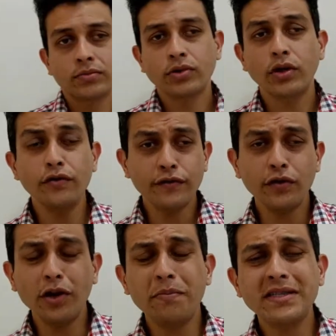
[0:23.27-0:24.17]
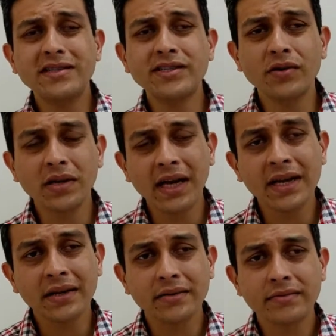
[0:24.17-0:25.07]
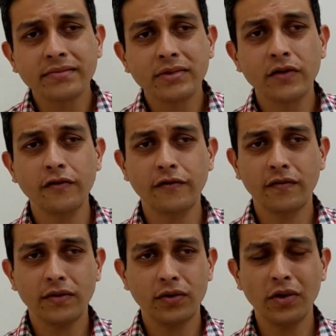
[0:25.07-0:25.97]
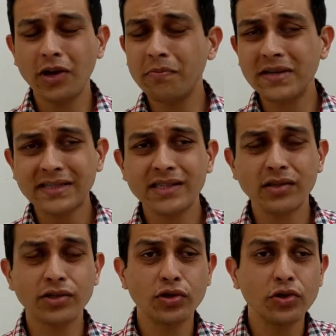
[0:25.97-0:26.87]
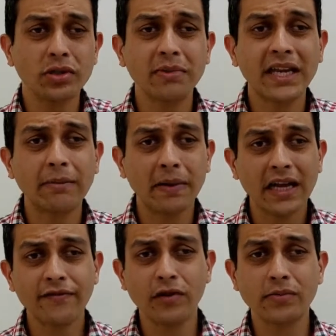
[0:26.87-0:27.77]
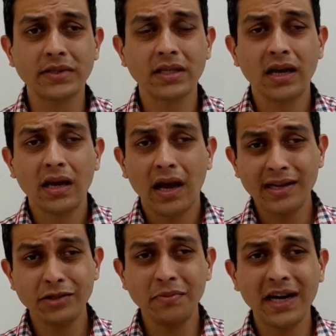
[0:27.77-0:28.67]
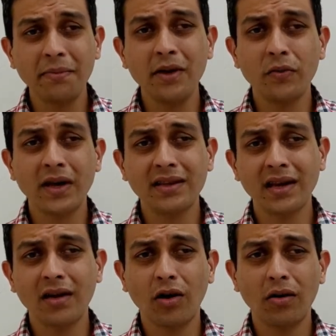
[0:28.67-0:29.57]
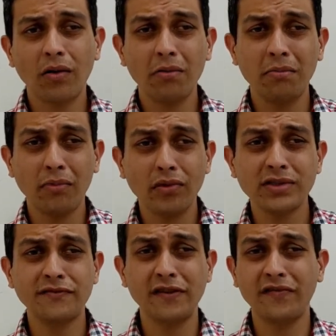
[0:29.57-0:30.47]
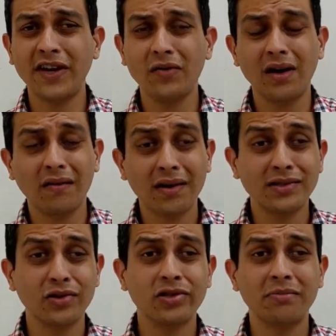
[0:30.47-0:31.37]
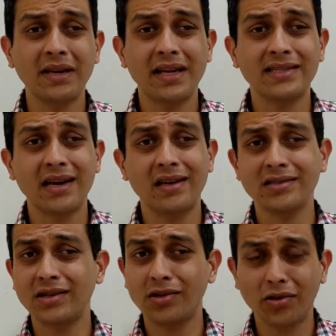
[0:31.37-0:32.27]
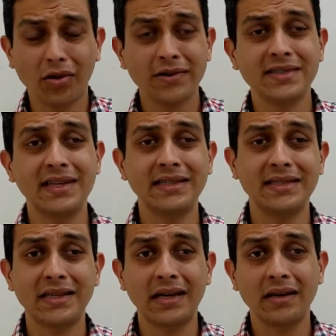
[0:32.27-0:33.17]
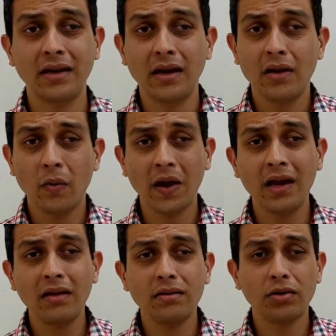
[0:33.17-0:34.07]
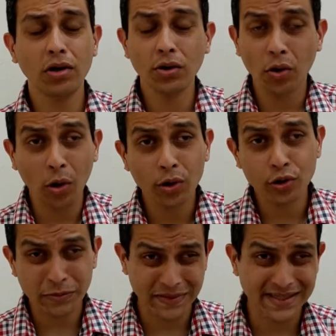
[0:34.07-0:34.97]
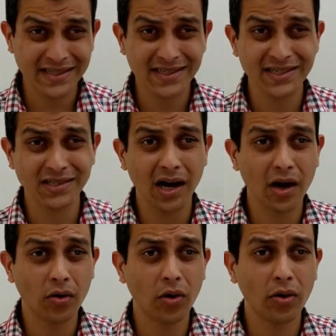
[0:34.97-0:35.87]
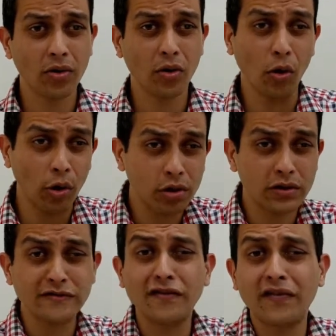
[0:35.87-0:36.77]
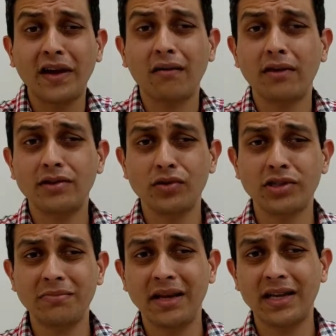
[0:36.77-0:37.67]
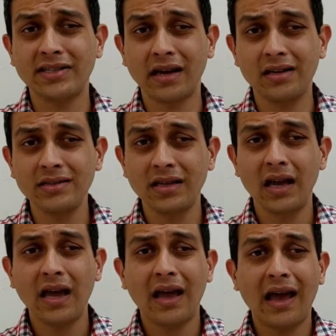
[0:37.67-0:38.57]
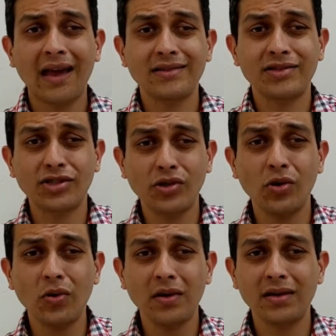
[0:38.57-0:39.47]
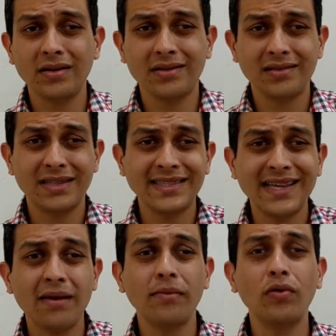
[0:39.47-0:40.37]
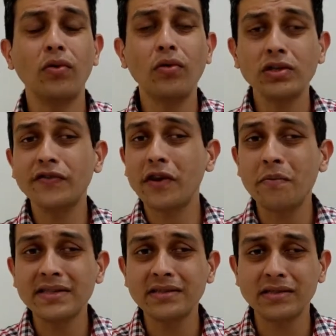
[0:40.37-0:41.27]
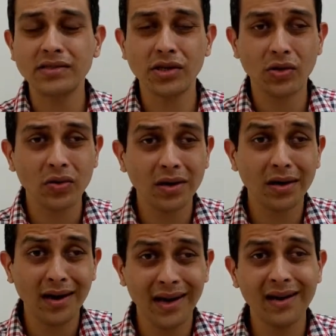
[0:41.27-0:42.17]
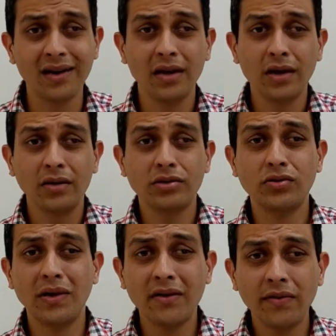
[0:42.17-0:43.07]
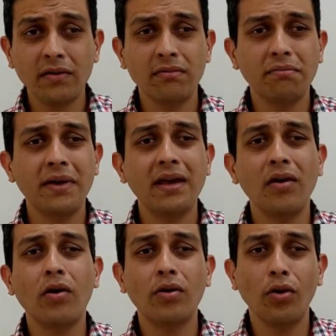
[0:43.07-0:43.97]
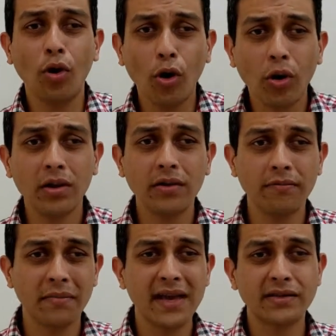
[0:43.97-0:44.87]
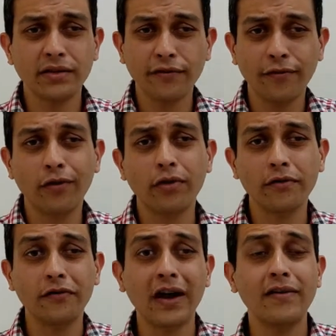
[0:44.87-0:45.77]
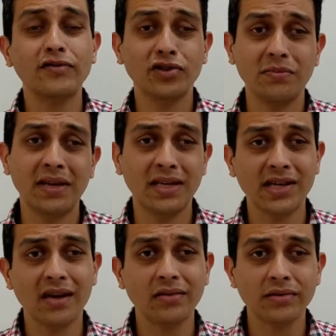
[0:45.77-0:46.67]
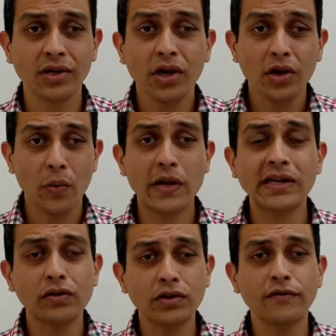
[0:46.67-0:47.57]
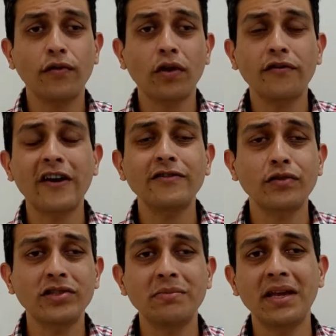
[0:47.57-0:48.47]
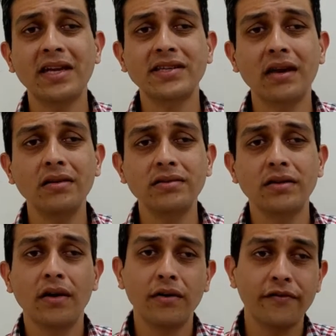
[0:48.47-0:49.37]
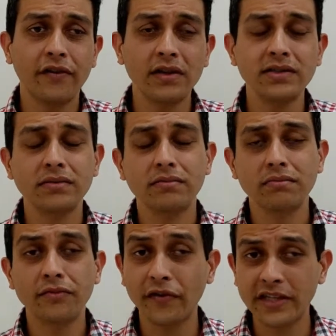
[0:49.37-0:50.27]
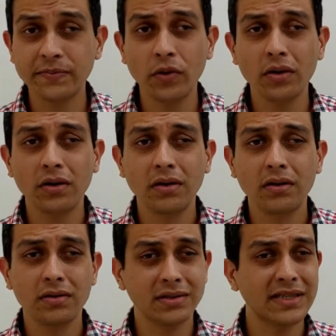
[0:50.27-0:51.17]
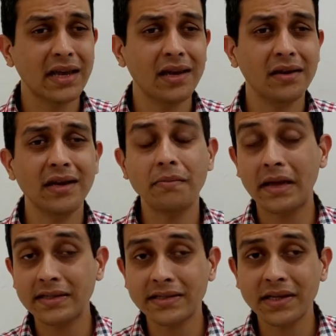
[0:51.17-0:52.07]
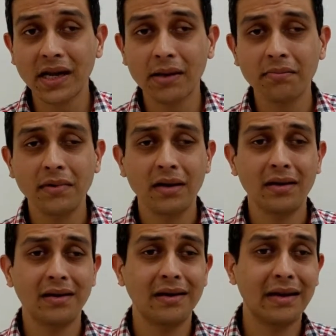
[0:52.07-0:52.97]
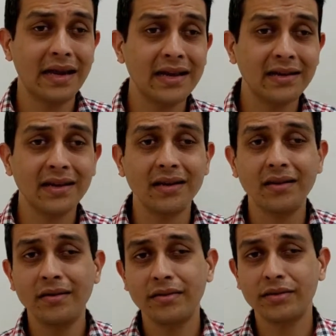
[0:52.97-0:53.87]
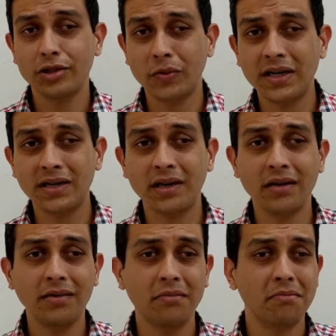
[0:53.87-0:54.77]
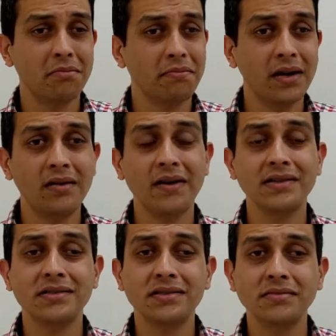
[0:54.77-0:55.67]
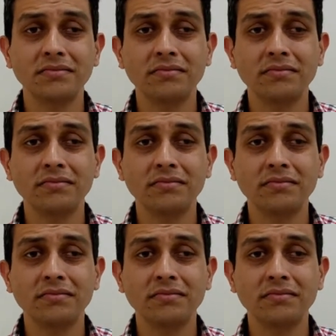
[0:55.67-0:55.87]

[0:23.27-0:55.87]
So, you've took your business online, you've took your business on social media platforms. As you might be aware, there are almost 50 to 100 social media channels across the internet. Well, not all those businesses are on all those 50, 100 social media channels. And so the same rule goes for your business. You don't need to even be on all the major 4 or 5 social media channels. Which are those 4 or 5 social media channels? First, Facebook. Second can be Instagram, LinkedIn, Twitter, Pinterest.